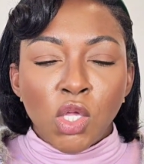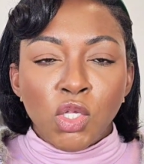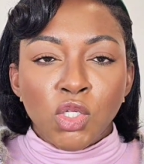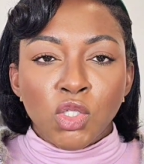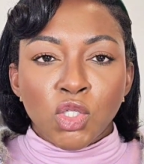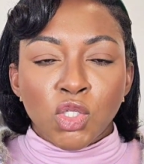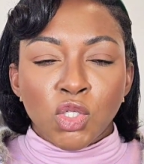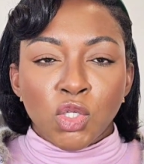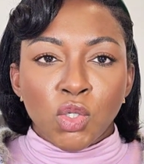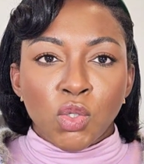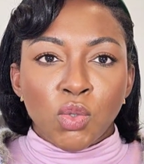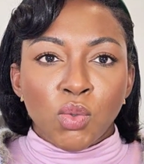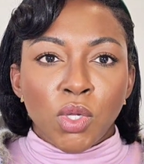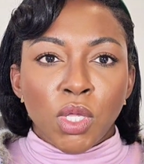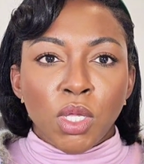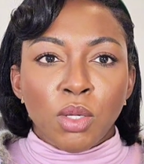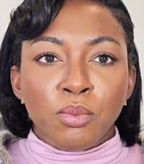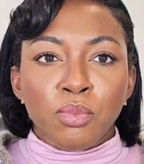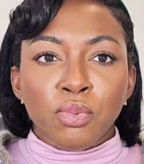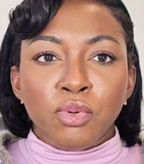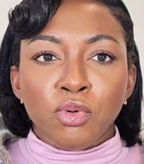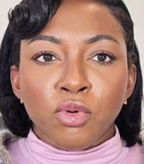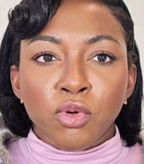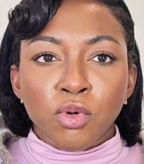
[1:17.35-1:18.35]
to
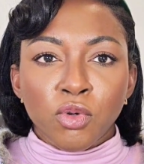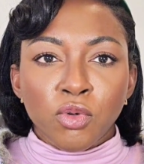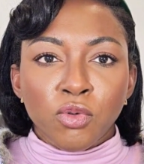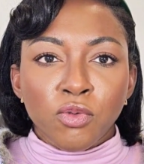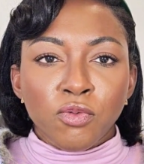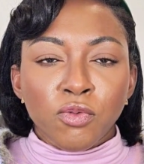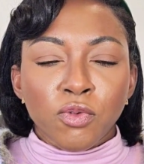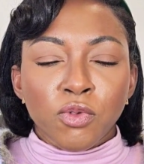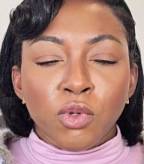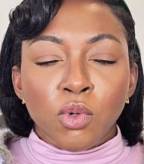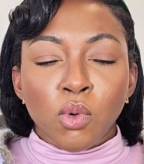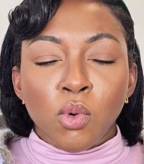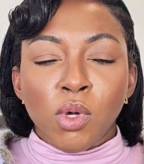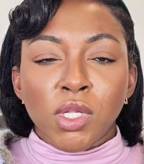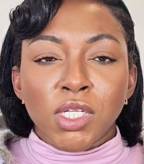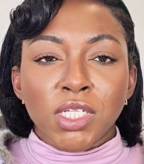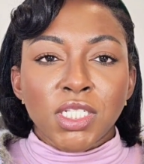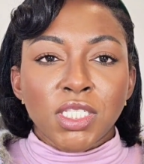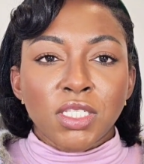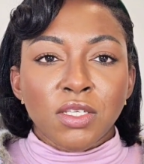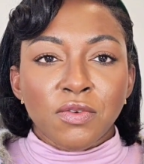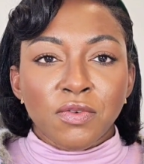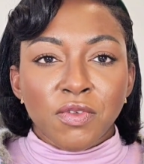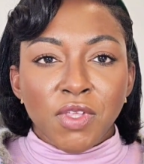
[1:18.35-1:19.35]
improve the
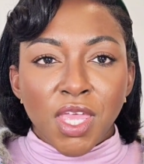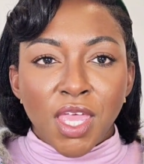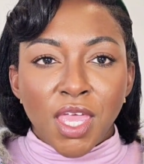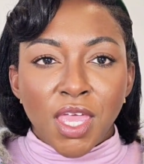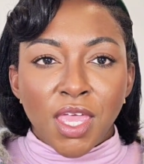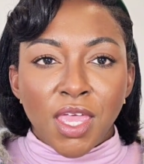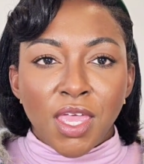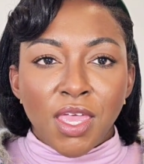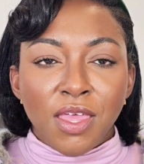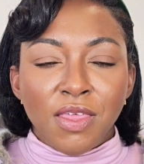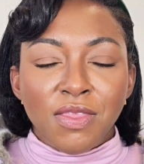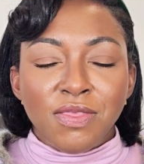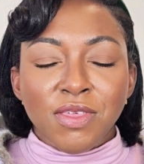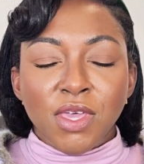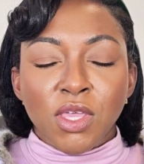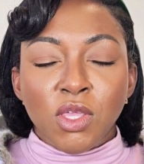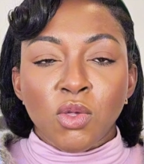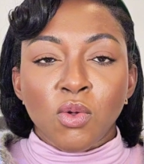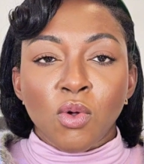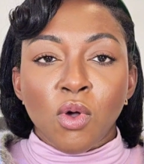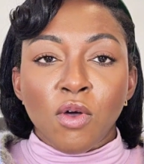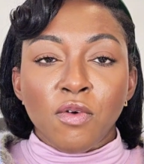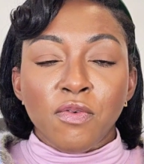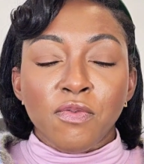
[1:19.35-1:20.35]
quality of care that
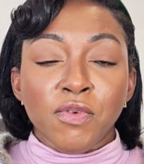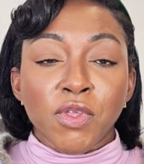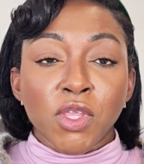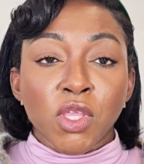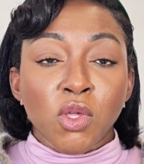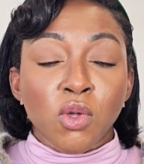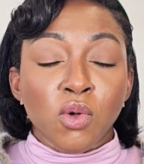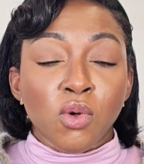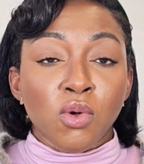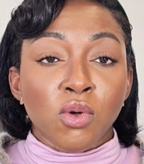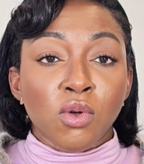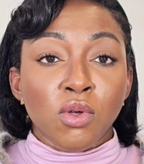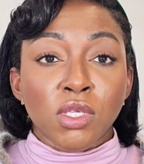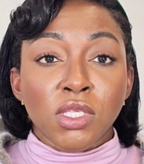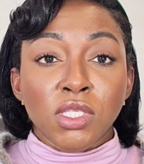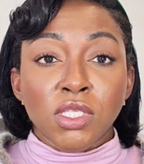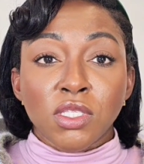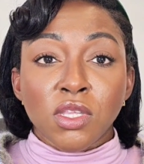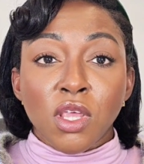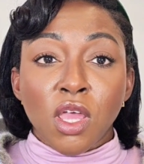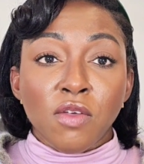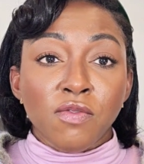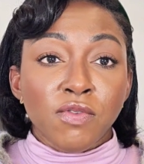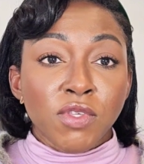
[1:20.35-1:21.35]
you offer your
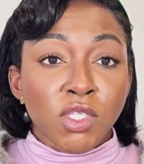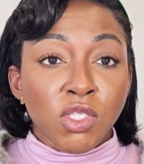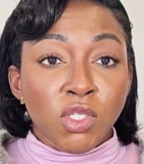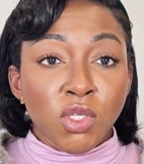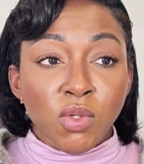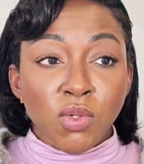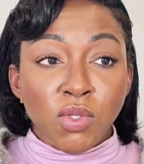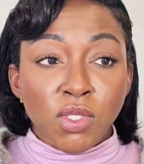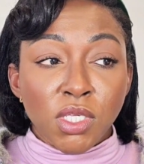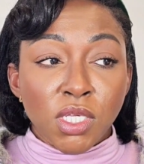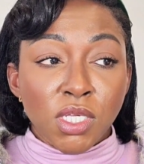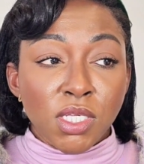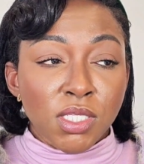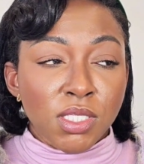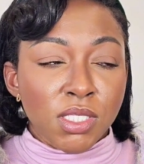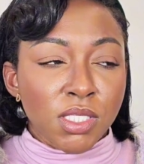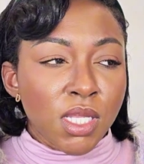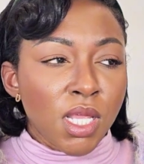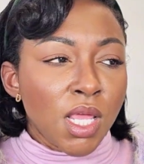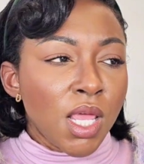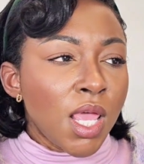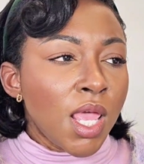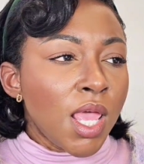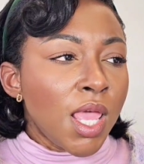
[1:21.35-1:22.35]
service users.